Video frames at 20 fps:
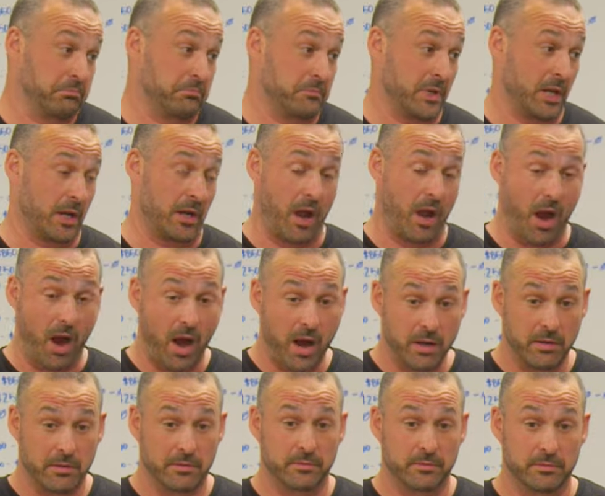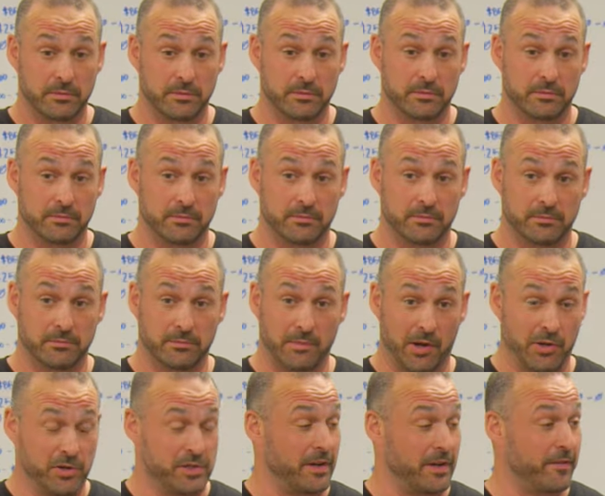Like, all right.
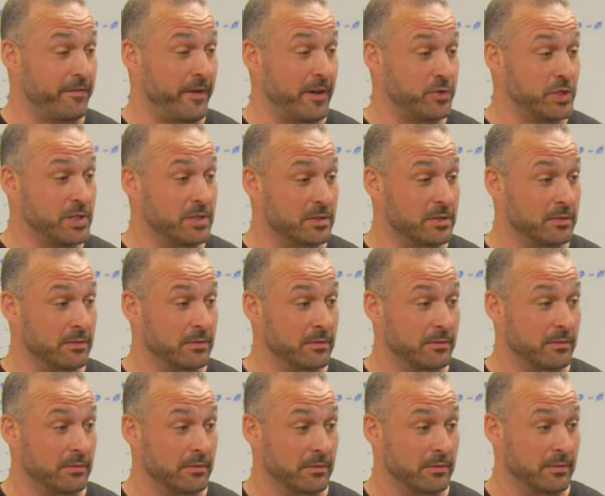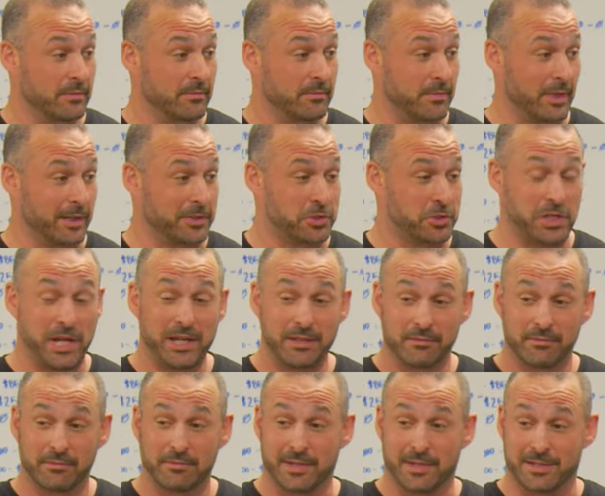175 G's. Like,
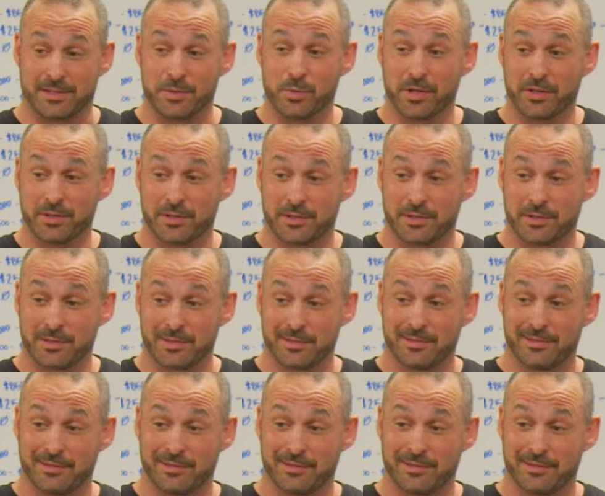shit. Guess it works.